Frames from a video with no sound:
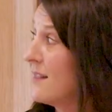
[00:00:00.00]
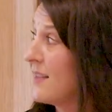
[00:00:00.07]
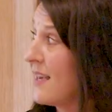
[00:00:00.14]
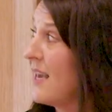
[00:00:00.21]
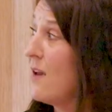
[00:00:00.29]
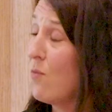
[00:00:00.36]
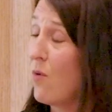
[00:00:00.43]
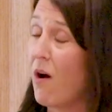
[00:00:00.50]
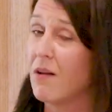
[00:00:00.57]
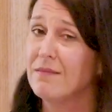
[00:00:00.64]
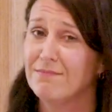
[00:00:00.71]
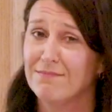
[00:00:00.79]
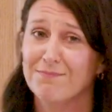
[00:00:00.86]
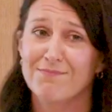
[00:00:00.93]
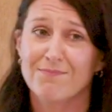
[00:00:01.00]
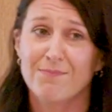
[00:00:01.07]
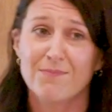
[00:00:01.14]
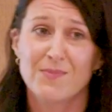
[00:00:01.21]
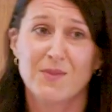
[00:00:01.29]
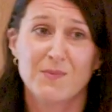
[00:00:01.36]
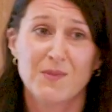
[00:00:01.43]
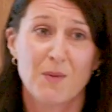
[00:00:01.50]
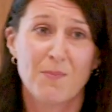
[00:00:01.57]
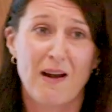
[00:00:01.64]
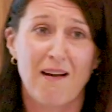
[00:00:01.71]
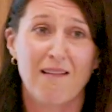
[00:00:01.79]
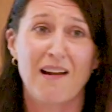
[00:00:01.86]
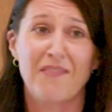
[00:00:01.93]
Key one,
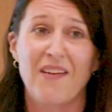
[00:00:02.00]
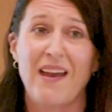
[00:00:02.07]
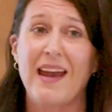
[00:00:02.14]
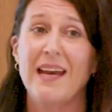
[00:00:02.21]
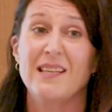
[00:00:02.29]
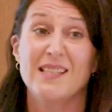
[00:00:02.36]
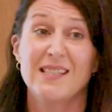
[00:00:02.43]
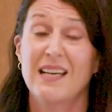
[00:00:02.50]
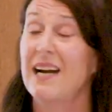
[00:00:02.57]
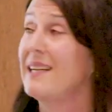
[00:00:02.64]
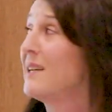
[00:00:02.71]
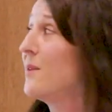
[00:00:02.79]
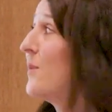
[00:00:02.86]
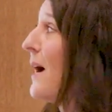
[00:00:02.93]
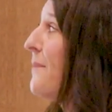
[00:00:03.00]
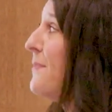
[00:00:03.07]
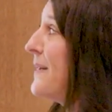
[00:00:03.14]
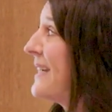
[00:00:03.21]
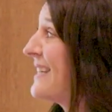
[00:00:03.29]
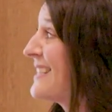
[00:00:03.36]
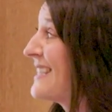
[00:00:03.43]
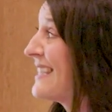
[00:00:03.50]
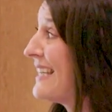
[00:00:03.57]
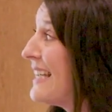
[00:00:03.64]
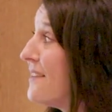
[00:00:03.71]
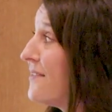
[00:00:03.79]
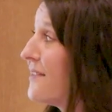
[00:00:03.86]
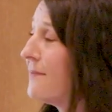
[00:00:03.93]
subparagraph A, deciding where P is to
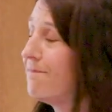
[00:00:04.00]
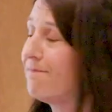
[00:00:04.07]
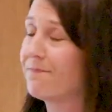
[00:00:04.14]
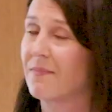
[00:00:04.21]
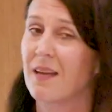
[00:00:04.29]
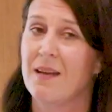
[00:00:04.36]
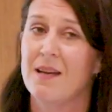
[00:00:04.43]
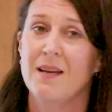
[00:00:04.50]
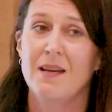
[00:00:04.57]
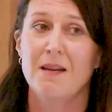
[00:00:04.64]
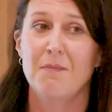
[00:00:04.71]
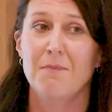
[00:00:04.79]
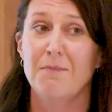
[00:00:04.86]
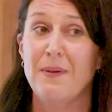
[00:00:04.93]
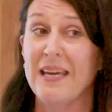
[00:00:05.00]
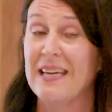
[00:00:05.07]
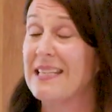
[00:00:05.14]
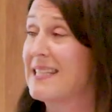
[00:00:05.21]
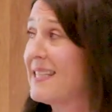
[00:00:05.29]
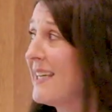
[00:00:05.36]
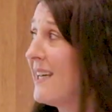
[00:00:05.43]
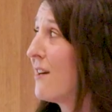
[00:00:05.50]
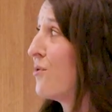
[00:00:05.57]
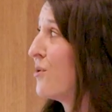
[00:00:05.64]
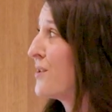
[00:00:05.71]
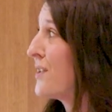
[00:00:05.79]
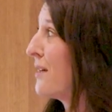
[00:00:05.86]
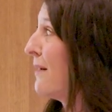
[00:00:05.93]
live. B and C are
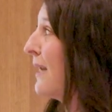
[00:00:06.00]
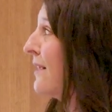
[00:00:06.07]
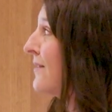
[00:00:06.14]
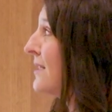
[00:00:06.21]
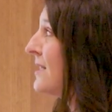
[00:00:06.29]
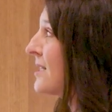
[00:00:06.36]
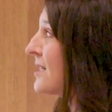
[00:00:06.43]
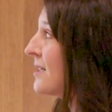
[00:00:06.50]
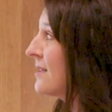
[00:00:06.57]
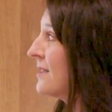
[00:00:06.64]
also relevant,